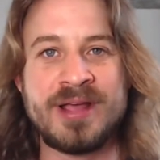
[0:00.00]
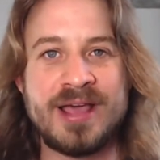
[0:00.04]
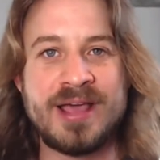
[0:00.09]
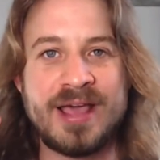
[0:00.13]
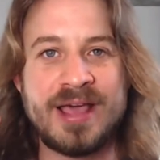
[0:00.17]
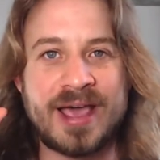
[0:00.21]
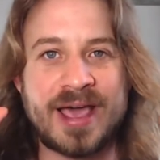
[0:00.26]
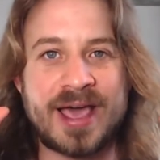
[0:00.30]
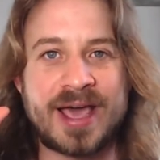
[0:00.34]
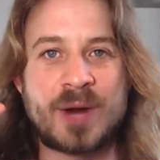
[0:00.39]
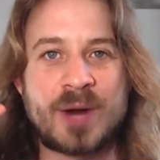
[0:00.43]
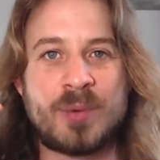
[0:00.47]

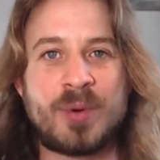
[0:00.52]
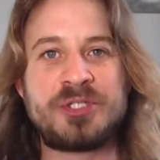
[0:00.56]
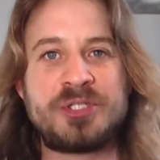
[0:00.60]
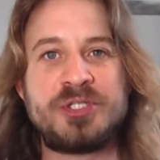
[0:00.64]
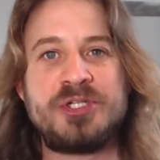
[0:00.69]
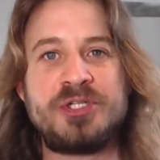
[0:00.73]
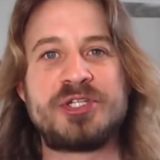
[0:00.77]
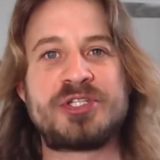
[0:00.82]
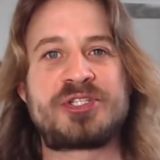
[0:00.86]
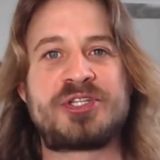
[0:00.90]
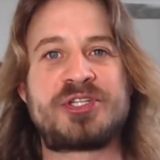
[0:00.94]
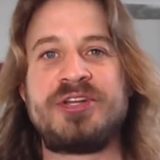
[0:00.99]
I want you
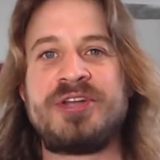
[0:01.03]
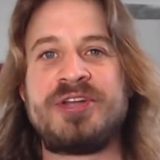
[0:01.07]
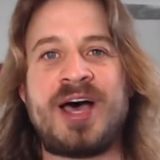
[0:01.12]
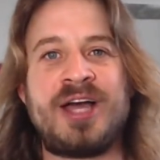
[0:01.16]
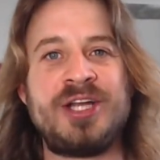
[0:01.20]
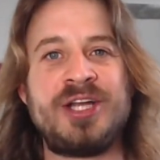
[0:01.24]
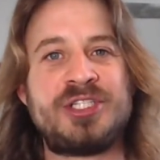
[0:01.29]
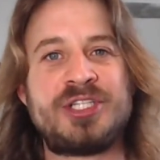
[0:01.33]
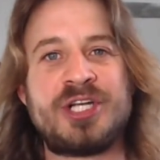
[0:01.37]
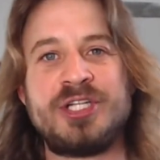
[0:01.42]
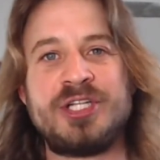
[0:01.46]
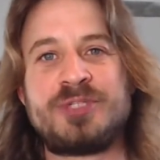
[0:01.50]
just to
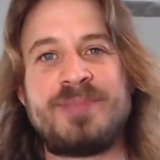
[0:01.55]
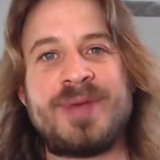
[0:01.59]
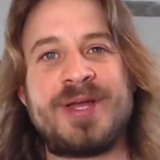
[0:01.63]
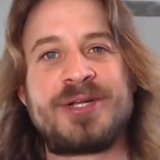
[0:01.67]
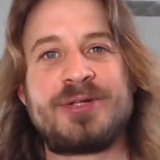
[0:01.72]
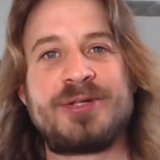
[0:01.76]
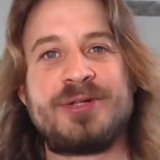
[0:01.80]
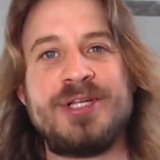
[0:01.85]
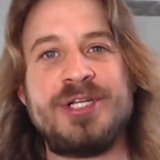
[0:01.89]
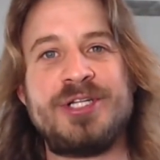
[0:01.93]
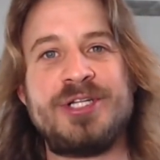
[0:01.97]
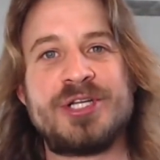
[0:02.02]

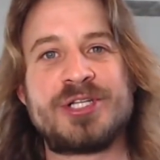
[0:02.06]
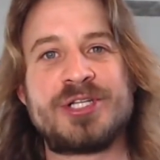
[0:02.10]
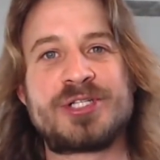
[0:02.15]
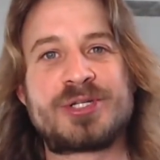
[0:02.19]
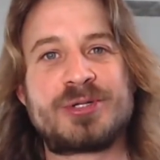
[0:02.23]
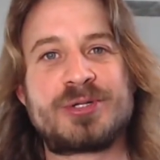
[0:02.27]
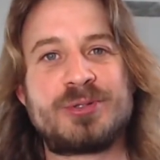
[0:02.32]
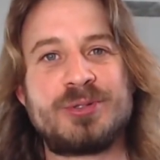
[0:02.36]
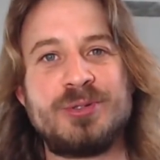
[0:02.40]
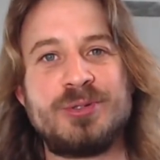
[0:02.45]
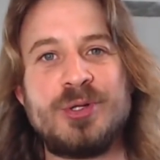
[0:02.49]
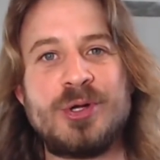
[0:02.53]
non-judgmentally just
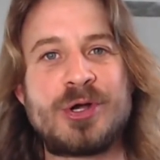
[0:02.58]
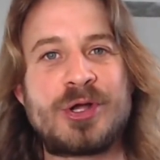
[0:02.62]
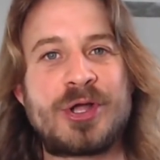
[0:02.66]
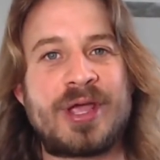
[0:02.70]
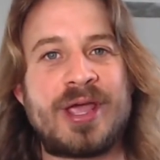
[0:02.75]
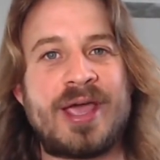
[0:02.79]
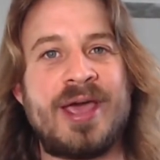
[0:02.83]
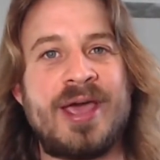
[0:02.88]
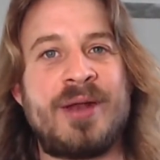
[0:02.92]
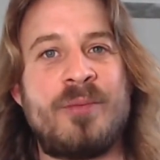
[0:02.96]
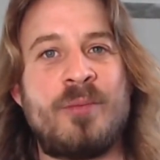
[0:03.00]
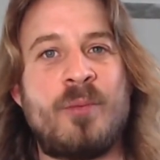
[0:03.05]
look
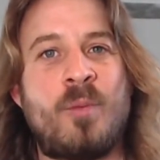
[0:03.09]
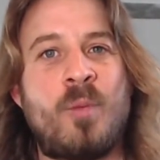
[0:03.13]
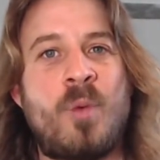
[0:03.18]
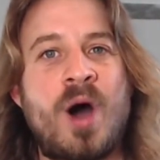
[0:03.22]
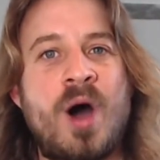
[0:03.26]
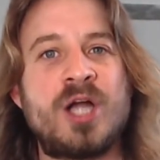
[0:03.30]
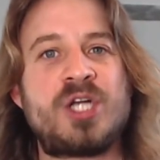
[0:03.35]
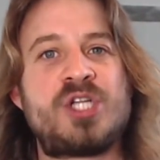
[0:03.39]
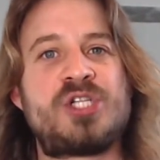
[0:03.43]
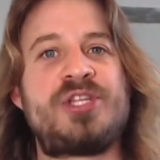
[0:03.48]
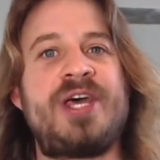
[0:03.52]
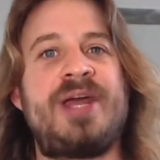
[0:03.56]
and
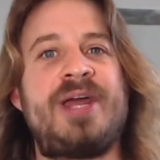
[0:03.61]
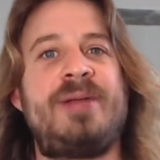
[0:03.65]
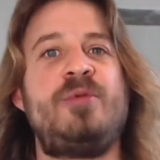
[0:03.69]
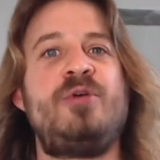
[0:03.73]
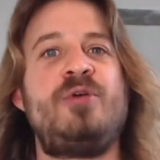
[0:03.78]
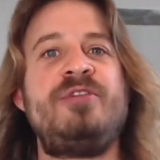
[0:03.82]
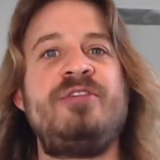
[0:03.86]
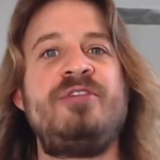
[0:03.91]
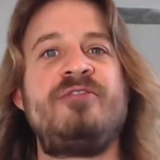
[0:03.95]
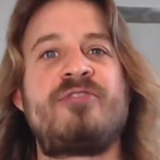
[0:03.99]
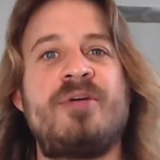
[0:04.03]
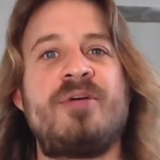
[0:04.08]
watch that
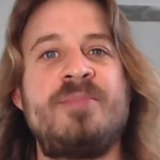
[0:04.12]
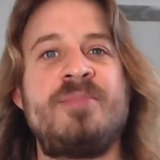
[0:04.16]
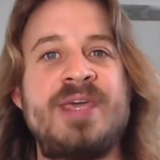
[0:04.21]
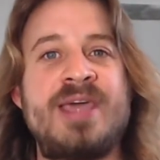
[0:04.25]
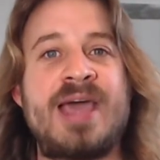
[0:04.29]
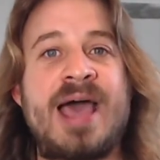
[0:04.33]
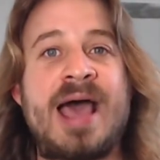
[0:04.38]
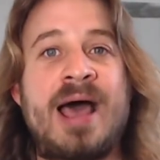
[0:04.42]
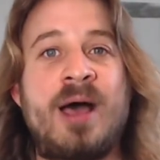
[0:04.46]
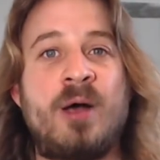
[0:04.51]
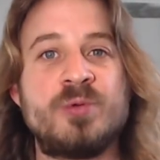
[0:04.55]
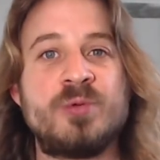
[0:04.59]
movie from the
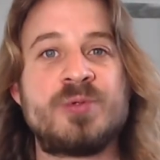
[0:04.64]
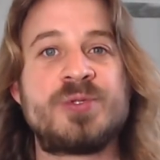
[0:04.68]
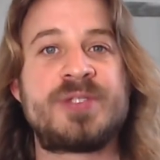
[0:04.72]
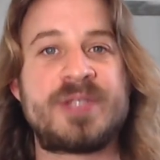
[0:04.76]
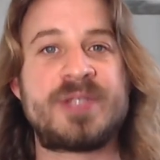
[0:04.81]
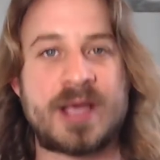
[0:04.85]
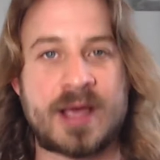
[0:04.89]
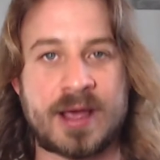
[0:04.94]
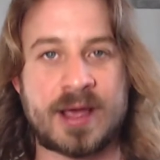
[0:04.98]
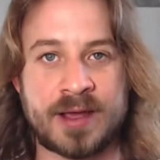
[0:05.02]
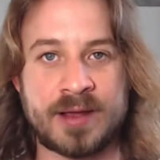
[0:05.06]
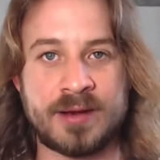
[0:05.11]

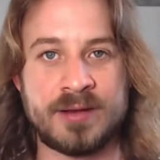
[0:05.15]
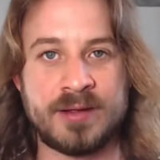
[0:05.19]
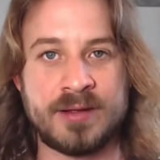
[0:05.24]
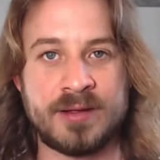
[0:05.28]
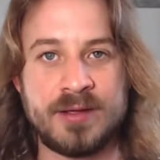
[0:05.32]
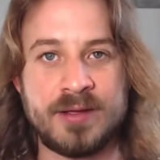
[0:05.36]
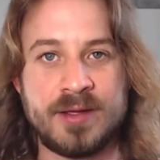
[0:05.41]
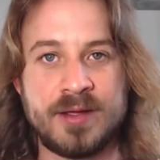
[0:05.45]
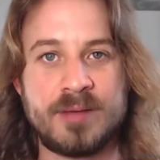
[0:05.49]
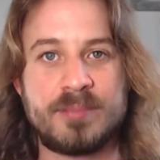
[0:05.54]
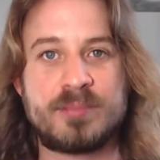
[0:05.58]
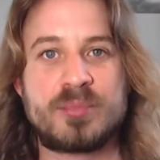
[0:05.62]
outside
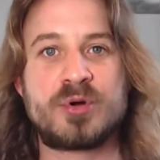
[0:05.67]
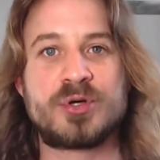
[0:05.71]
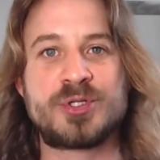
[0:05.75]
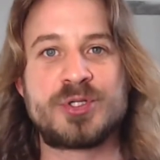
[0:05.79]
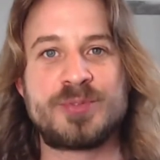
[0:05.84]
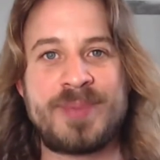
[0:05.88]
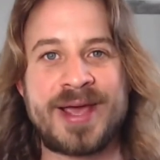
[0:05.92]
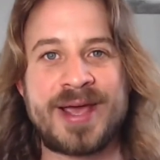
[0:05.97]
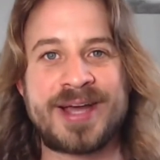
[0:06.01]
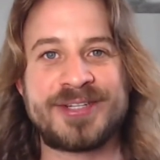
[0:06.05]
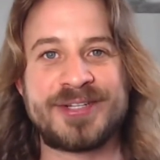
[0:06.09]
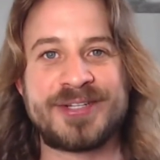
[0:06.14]

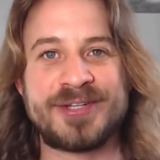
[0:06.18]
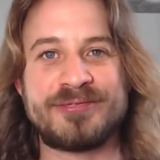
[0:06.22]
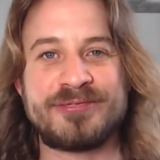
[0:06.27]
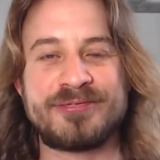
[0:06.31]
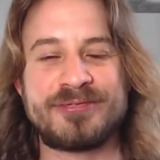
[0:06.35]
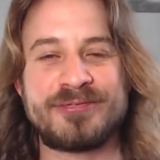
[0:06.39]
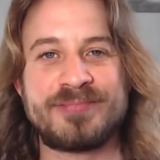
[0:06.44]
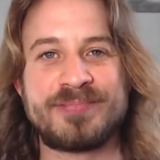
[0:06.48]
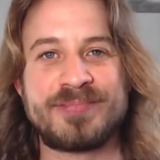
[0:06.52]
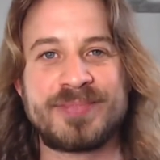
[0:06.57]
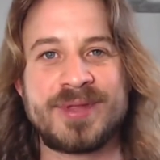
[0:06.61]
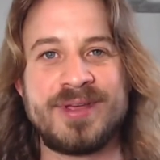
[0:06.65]
perspective.
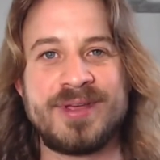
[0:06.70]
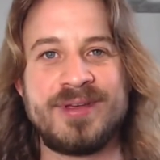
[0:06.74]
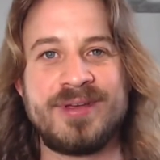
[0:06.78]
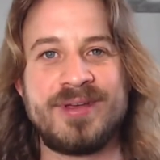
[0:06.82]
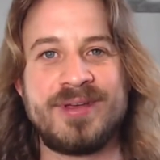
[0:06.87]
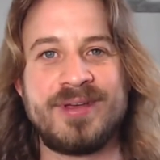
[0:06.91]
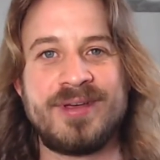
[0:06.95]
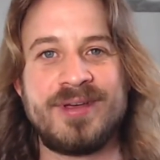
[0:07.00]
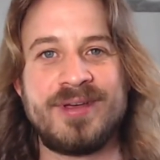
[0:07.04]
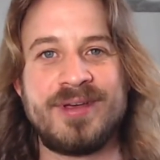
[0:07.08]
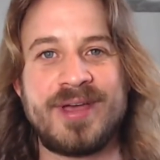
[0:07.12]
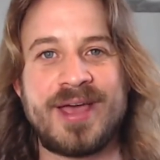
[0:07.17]

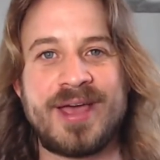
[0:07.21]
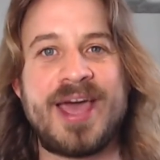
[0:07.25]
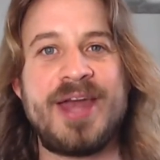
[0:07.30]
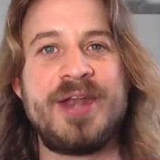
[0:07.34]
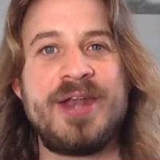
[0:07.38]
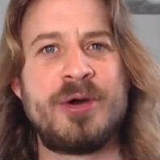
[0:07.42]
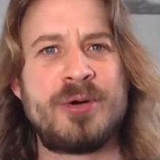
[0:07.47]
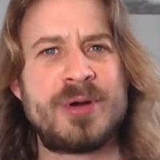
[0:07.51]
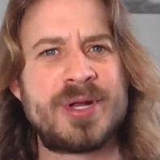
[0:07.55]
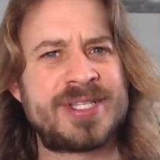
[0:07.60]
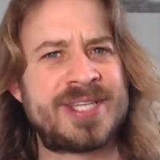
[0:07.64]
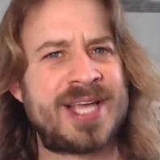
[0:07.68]
And
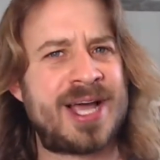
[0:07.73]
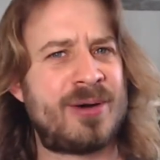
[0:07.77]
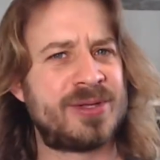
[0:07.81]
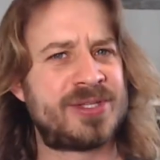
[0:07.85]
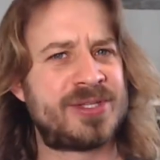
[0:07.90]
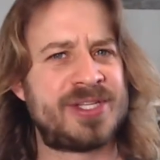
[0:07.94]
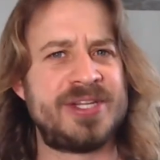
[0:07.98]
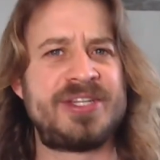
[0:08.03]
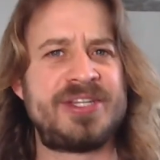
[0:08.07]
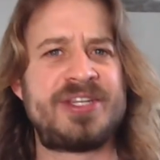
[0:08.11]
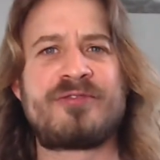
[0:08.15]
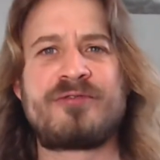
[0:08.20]
notice how it's
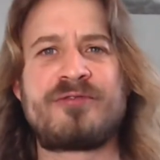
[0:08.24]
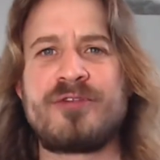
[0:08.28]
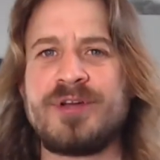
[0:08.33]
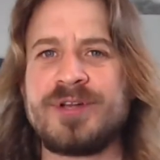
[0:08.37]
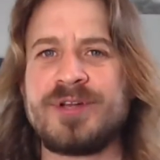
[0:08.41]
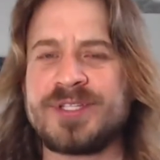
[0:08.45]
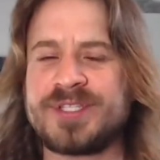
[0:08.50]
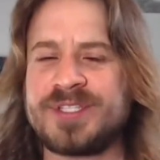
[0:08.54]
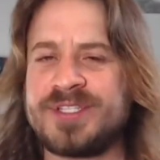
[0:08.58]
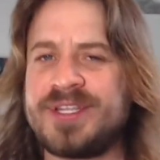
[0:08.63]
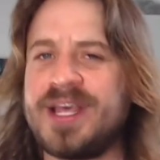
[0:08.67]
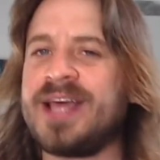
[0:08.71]
a different
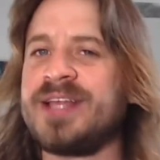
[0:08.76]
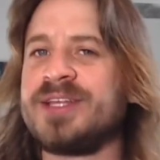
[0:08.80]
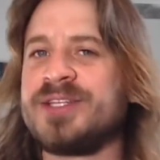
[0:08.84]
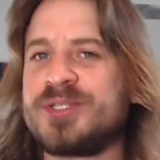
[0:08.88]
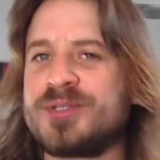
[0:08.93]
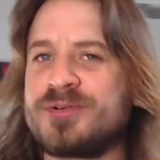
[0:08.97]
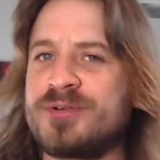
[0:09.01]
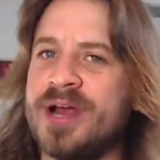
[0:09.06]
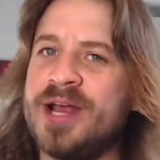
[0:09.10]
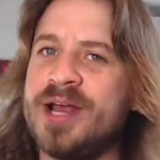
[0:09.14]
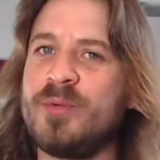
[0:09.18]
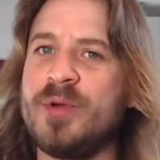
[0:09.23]
sense, right?